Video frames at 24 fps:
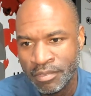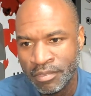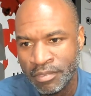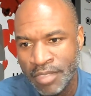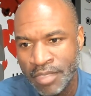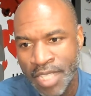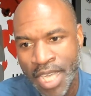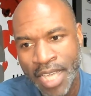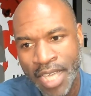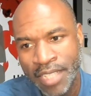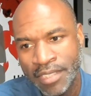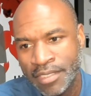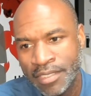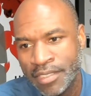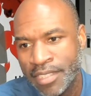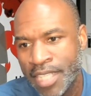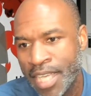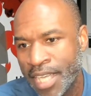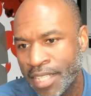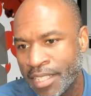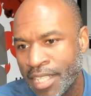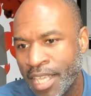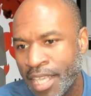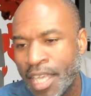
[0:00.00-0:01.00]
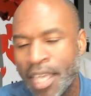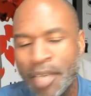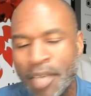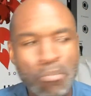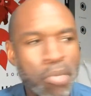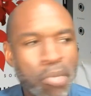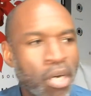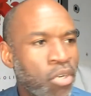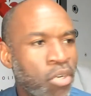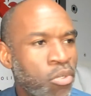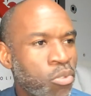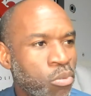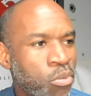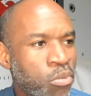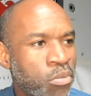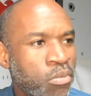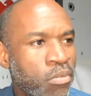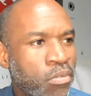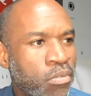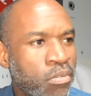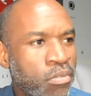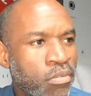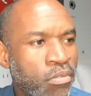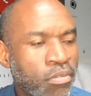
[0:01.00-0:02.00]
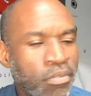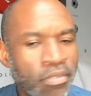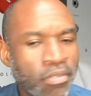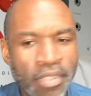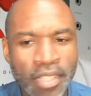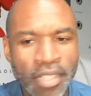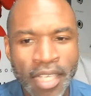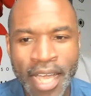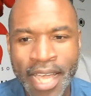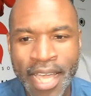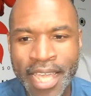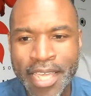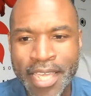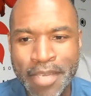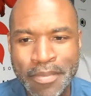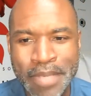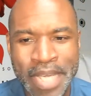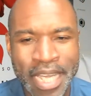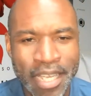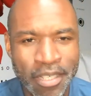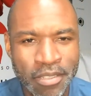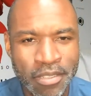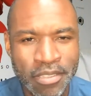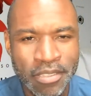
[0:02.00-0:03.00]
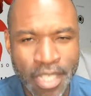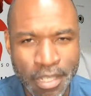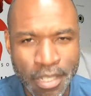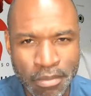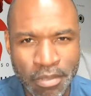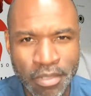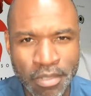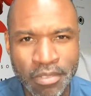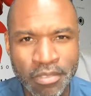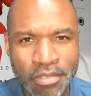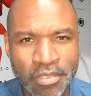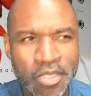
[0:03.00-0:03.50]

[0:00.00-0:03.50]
That's that, bro, I am a housekeeper.